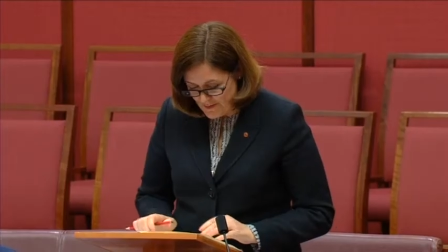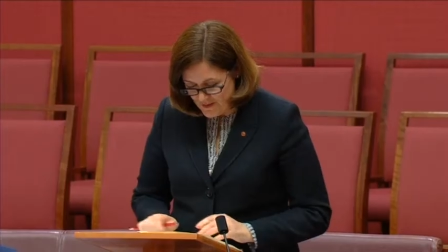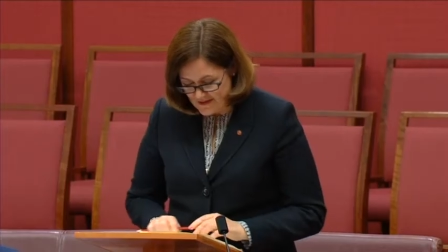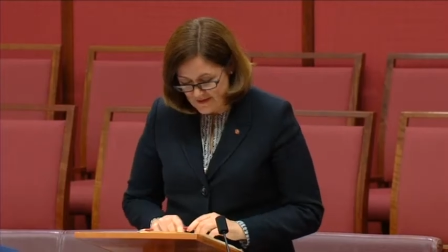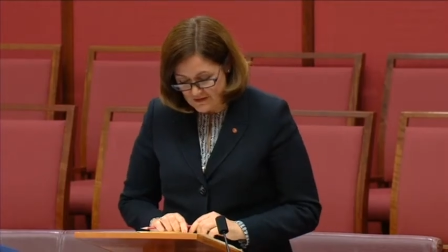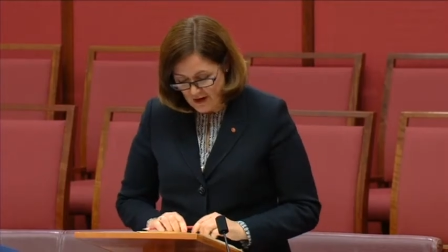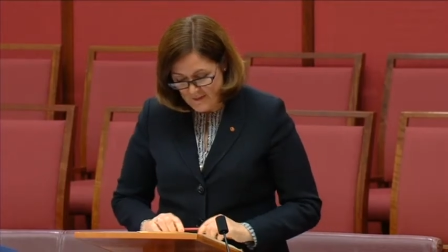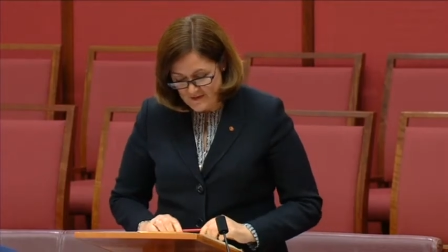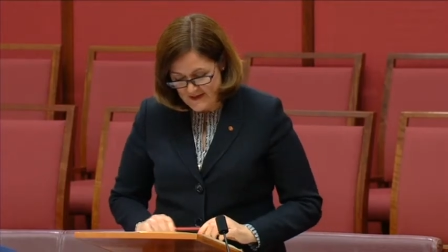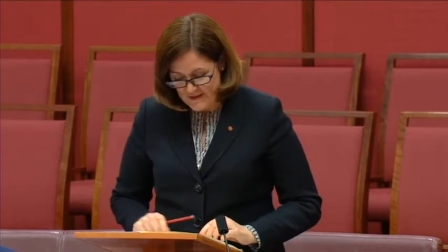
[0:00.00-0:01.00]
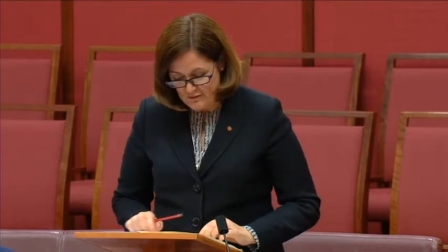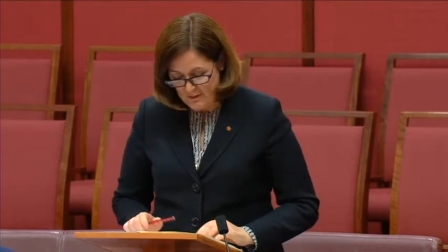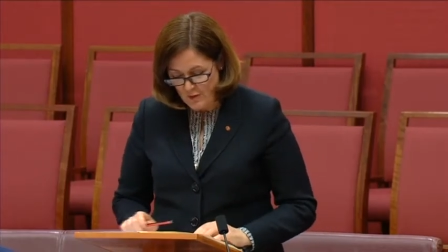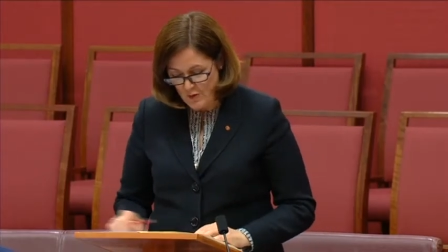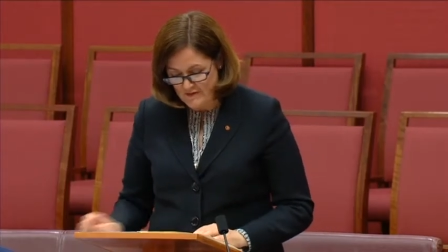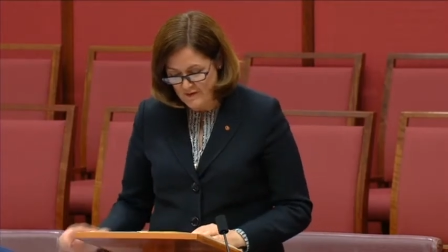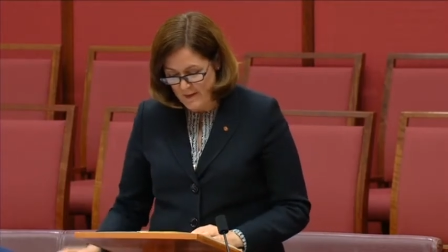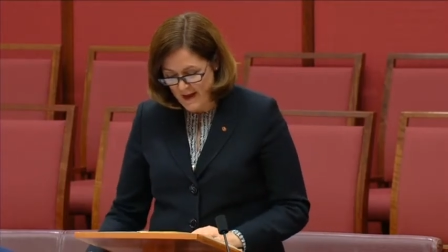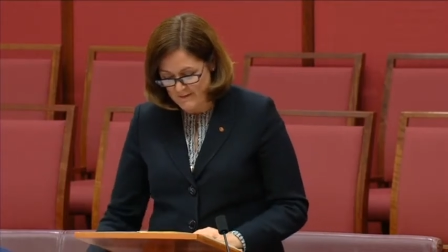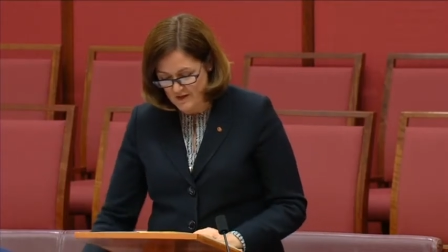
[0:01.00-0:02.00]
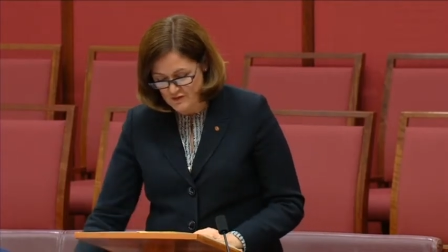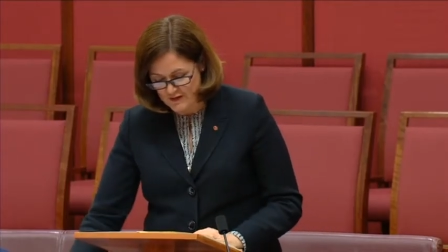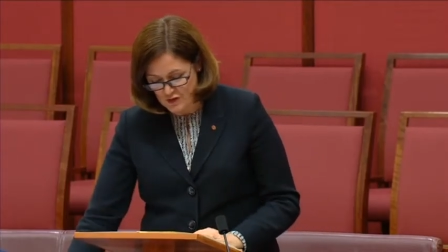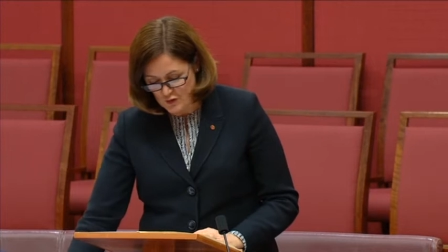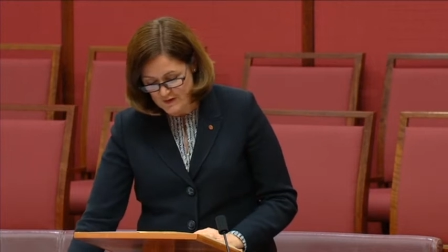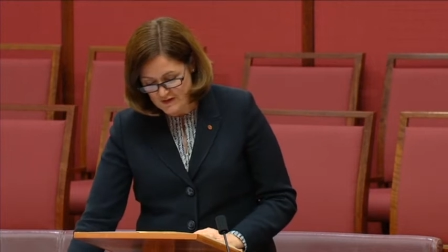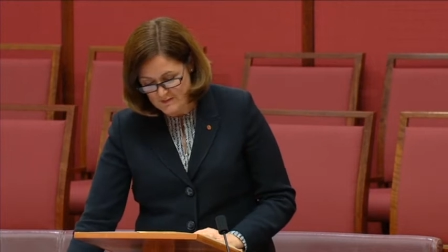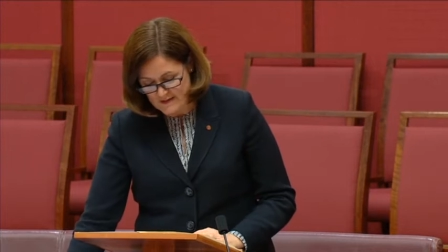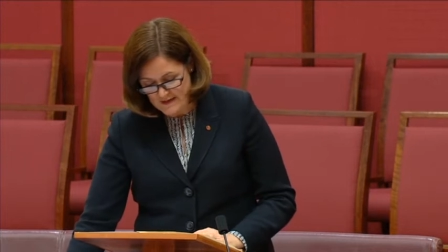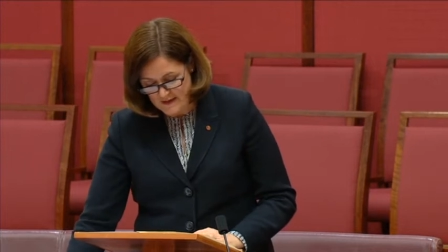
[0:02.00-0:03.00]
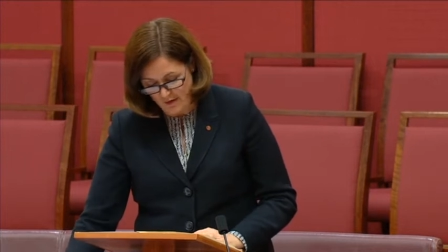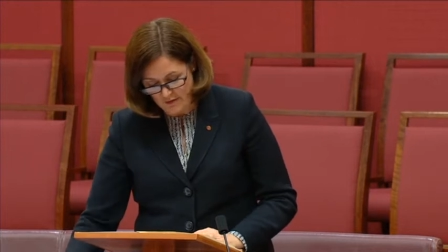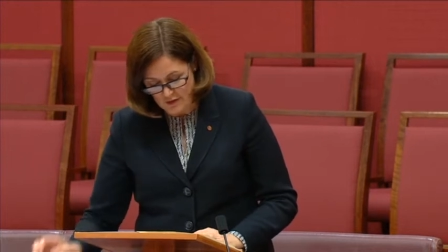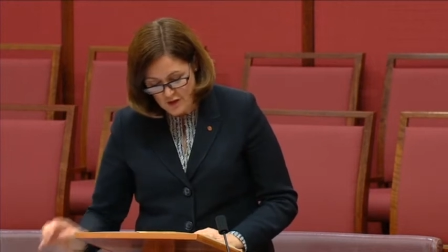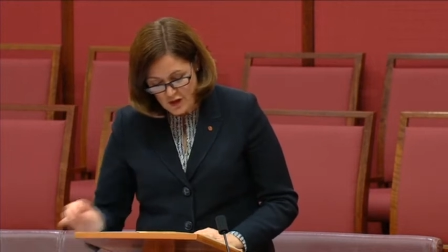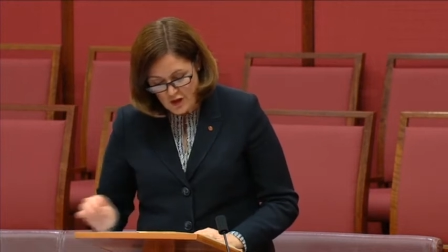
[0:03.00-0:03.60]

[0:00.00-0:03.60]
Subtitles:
President. I present the report of the Parliamentary Joint Committee on